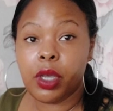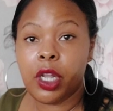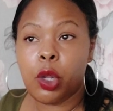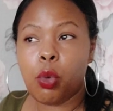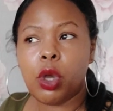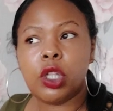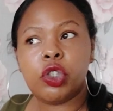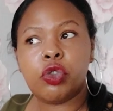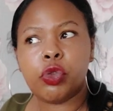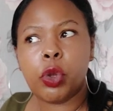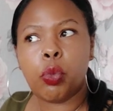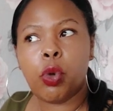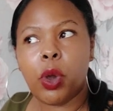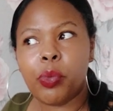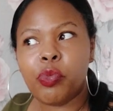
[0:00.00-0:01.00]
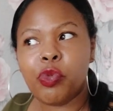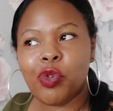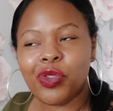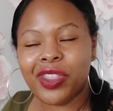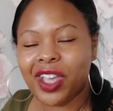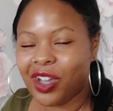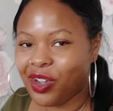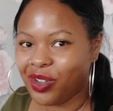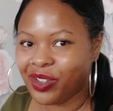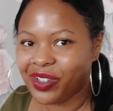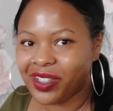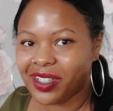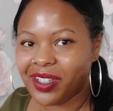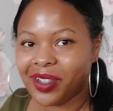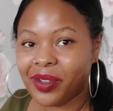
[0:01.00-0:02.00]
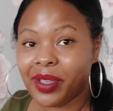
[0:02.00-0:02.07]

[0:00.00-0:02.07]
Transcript: and they're wondering what brought that on.